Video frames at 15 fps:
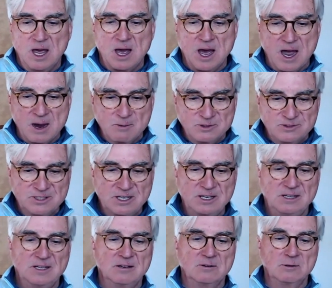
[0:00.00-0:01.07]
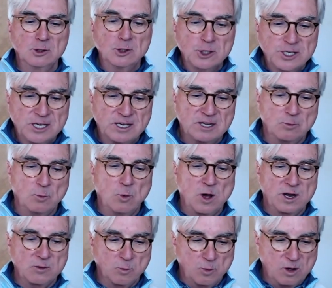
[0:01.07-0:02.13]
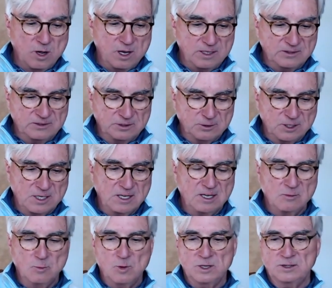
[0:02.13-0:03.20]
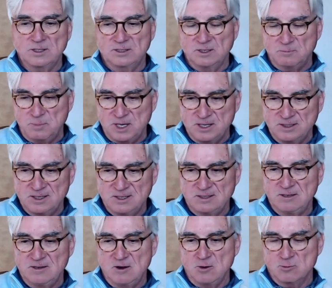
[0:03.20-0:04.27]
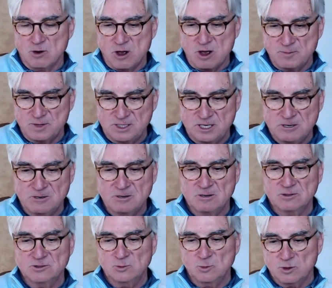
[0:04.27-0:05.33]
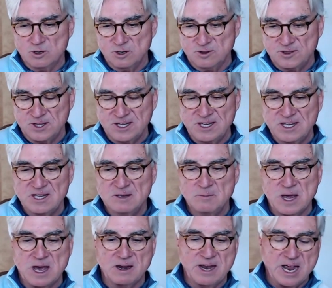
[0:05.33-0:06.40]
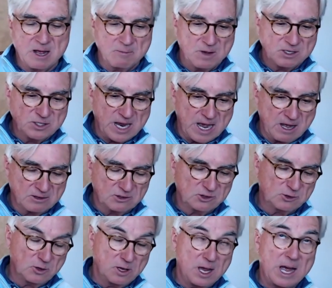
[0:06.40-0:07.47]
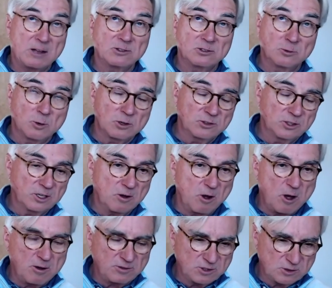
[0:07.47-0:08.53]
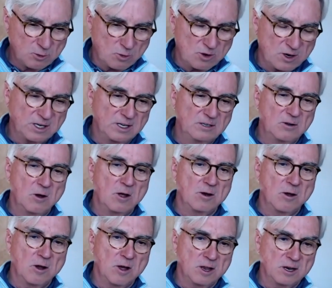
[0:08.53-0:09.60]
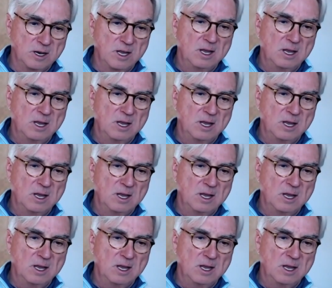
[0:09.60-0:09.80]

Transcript: I was sitting there looking at what it was, looking at what the dependent, you know, raw materials were, thinking about how much outs- outsourcing, offshoring had gone on,